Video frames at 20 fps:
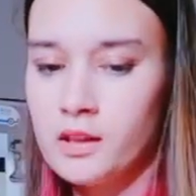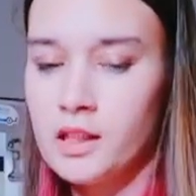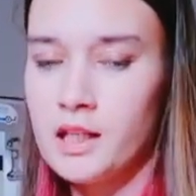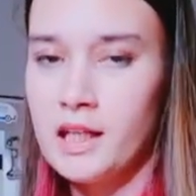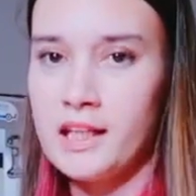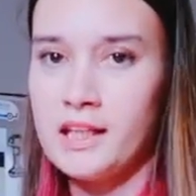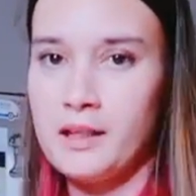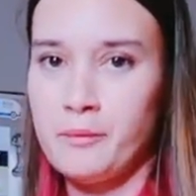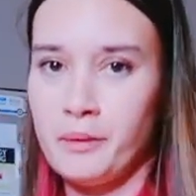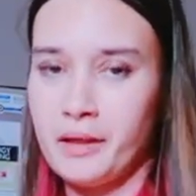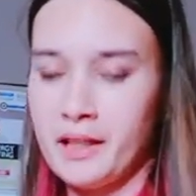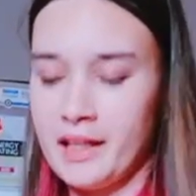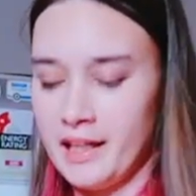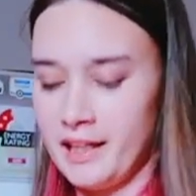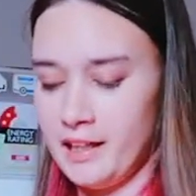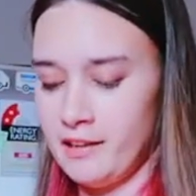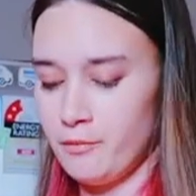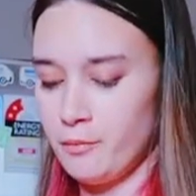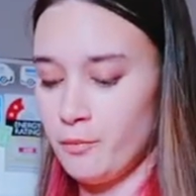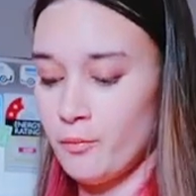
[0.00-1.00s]
And then we're going to
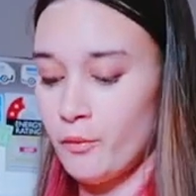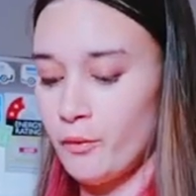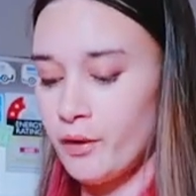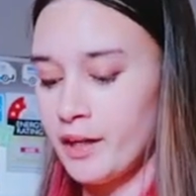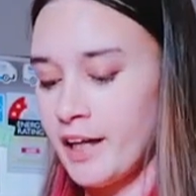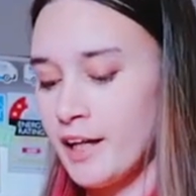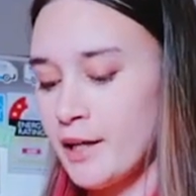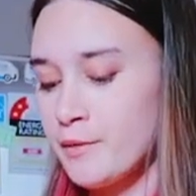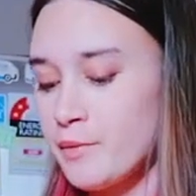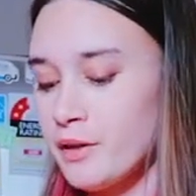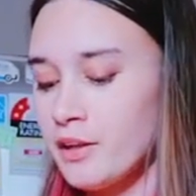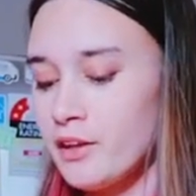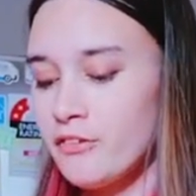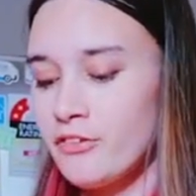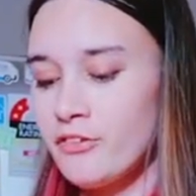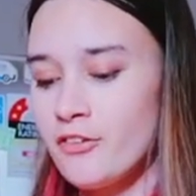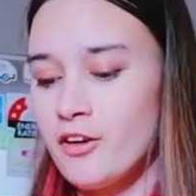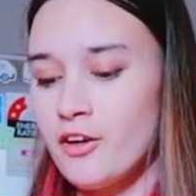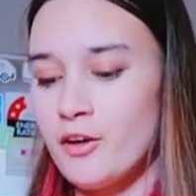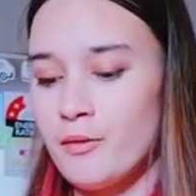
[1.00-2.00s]
add even more caramel on
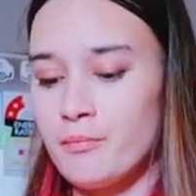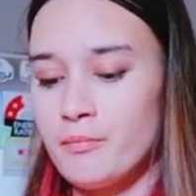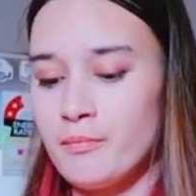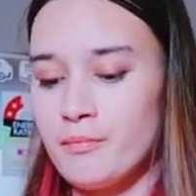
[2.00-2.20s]
top.